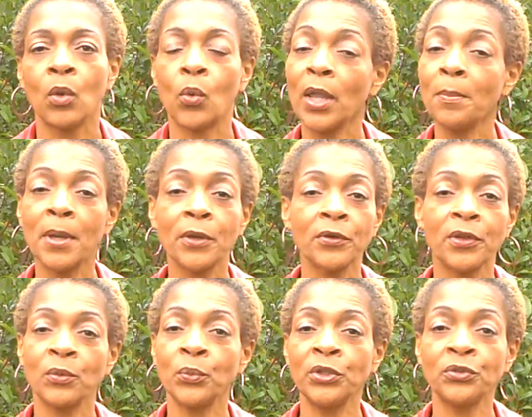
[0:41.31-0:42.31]
way better
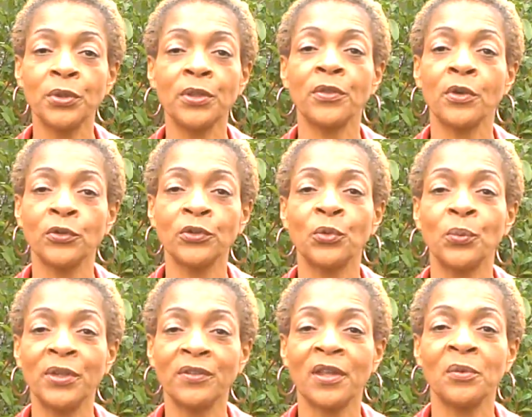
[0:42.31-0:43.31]
than we treat those who
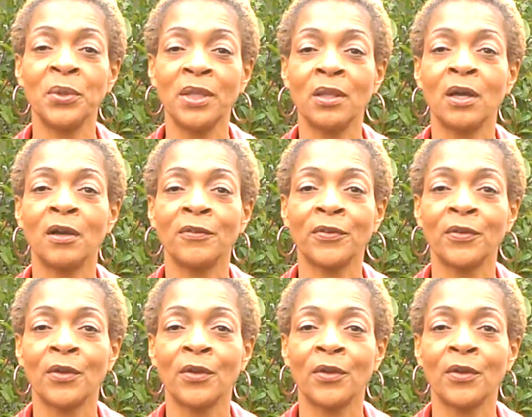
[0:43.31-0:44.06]
we say we love.